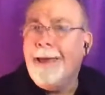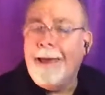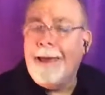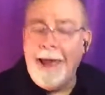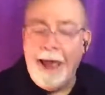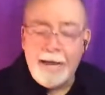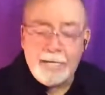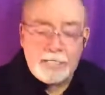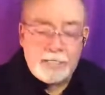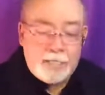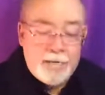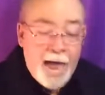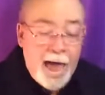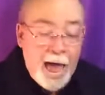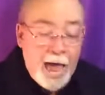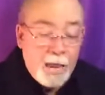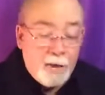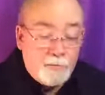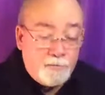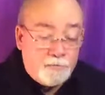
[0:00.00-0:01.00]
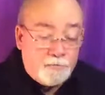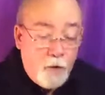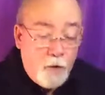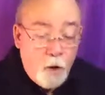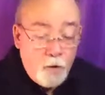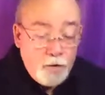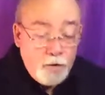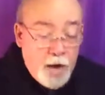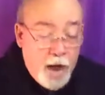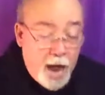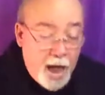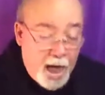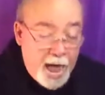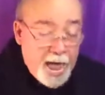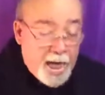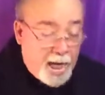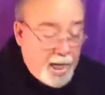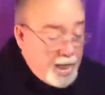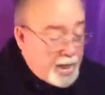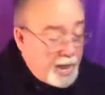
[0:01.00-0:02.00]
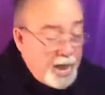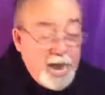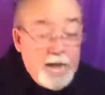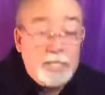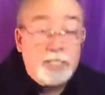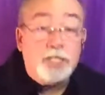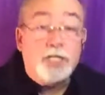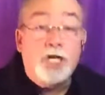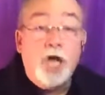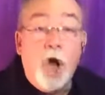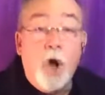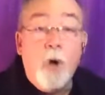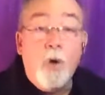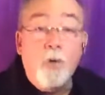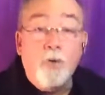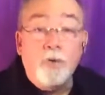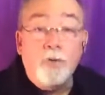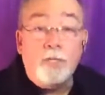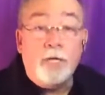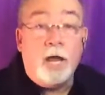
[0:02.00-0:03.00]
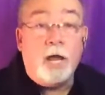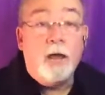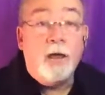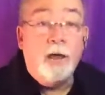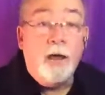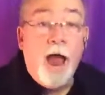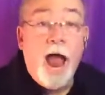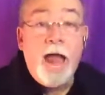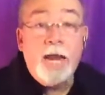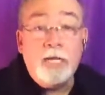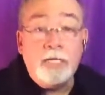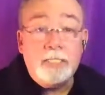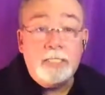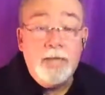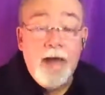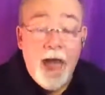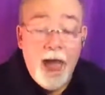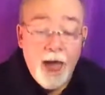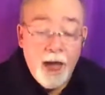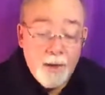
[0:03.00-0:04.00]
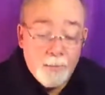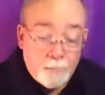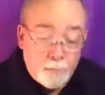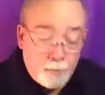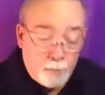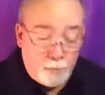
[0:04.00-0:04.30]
hates California, it's cold and it's damp.